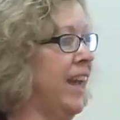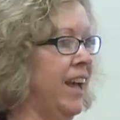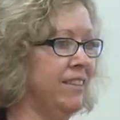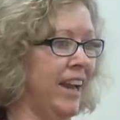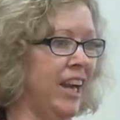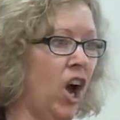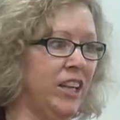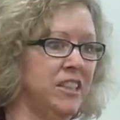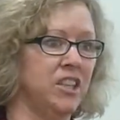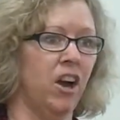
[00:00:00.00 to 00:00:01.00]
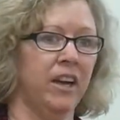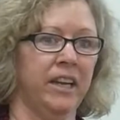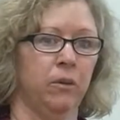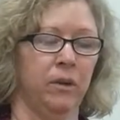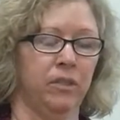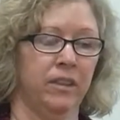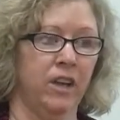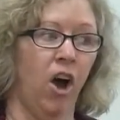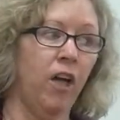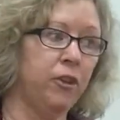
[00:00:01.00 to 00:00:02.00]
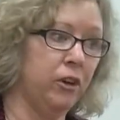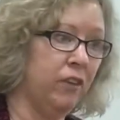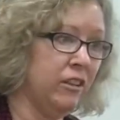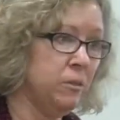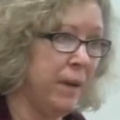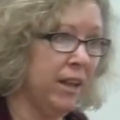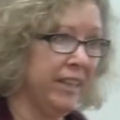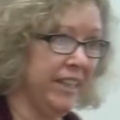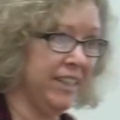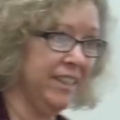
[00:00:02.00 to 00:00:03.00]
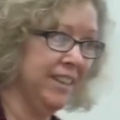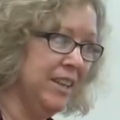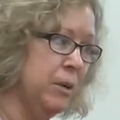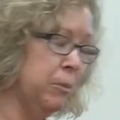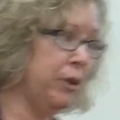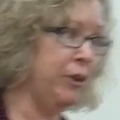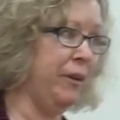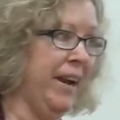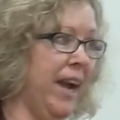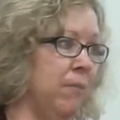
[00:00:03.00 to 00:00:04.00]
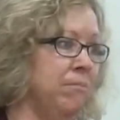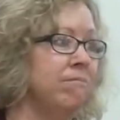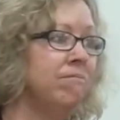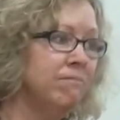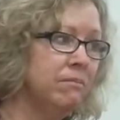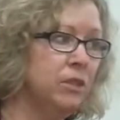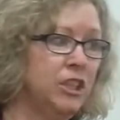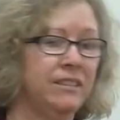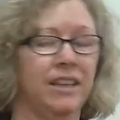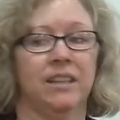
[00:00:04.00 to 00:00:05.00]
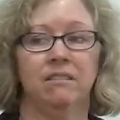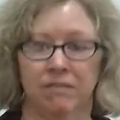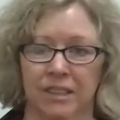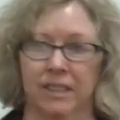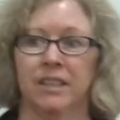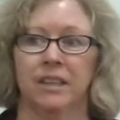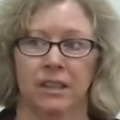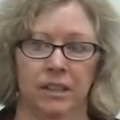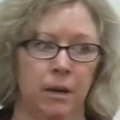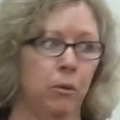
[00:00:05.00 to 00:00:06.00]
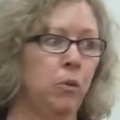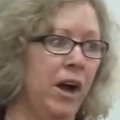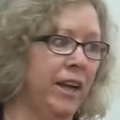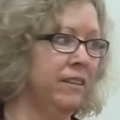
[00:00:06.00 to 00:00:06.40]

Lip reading: as I got to talking with the author of our spelling program, she said, number one,